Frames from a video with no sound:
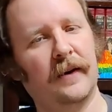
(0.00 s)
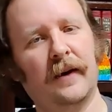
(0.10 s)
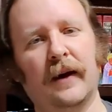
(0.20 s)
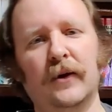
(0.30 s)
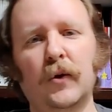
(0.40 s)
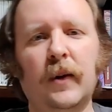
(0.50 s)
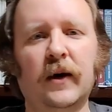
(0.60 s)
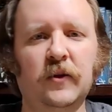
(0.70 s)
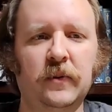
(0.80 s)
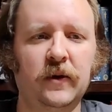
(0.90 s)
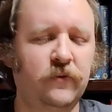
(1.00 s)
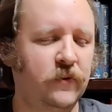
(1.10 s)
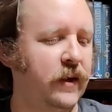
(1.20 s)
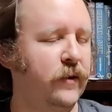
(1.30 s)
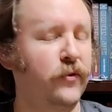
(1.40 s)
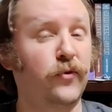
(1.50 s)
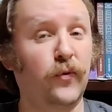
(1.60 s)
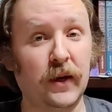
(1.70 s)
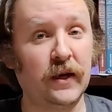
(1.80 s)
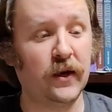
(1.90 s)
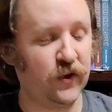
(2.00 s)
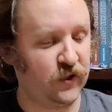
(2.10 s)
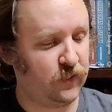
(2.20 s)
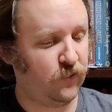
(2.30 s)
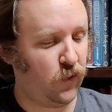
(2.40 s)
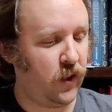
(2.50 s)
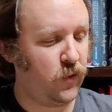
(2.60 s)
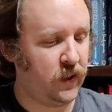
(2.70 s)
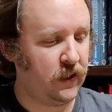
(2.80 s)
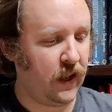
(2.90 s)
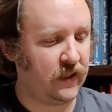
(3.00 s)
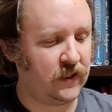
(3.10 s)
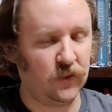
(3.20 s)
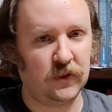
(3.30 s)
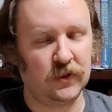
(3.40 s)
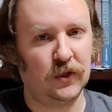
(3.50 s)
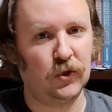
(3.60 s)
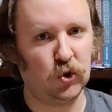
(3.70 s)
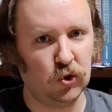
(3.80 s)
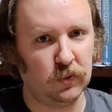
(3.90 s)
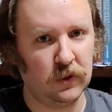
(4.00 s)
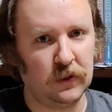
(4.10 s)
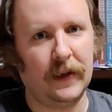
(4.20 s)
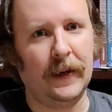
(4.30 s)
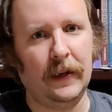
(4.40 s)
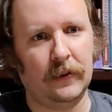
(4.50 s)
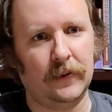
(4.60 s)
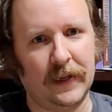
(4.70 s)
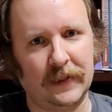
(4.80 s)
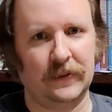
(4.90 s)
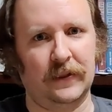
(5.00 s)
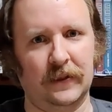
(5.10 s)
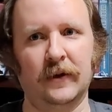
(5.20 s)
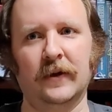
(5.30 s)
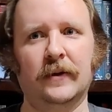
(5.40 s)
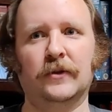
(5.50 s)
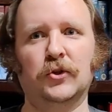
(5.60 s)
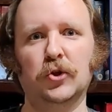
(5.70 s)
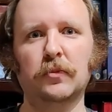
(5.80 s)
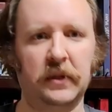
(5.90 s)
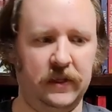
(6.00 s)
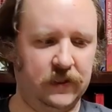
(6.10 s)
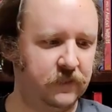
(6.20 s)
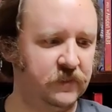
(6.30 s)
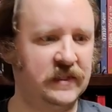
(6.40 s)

I, knew about the beer for like three years before I realized it was Jubelale, as in jubilant,